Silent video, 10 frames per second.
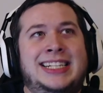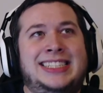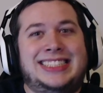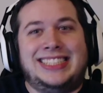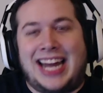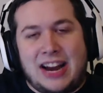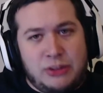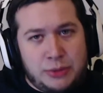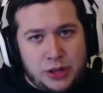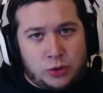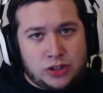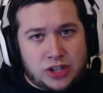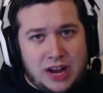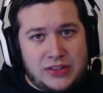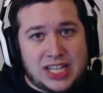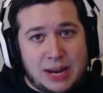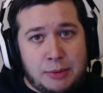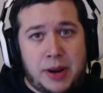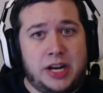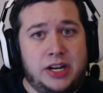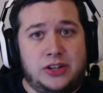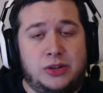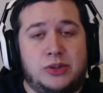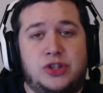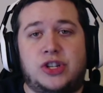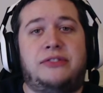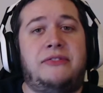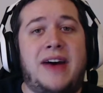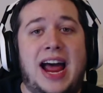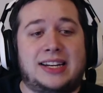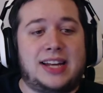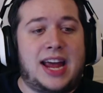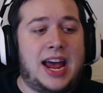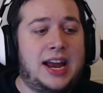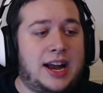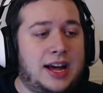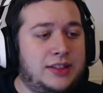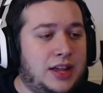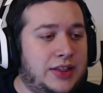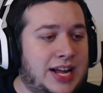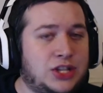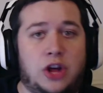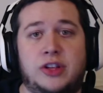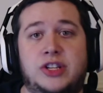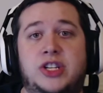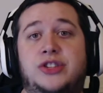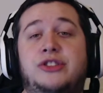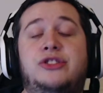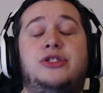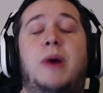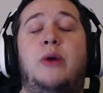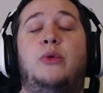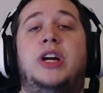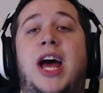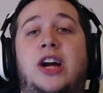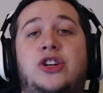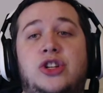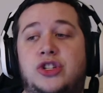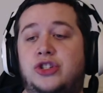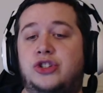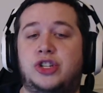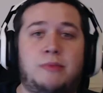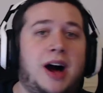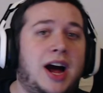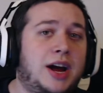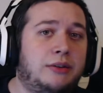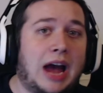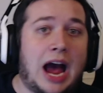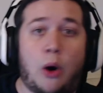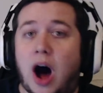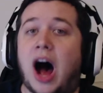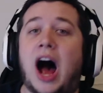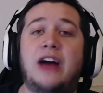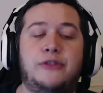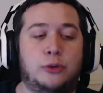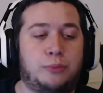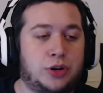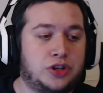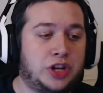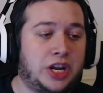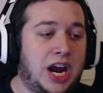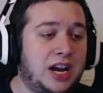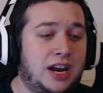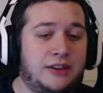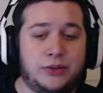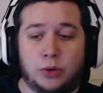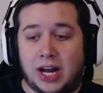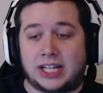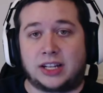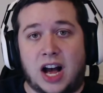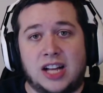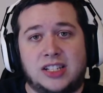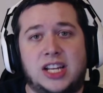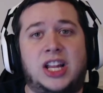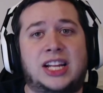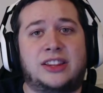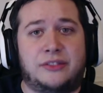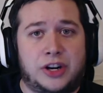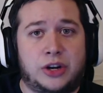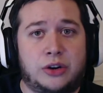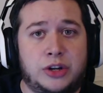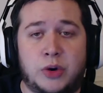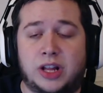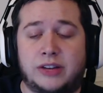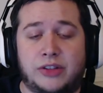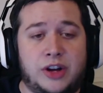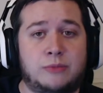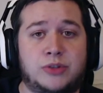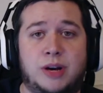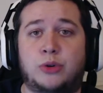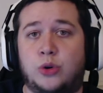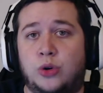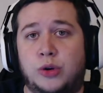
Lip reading: Not everybody in the world is going to have the same opinion as you. It's just fact. And that's all this is. This is my reaction. This is just how I feel personally. And if you like the content, you like the video, and you want to leave a thumbs up, cool.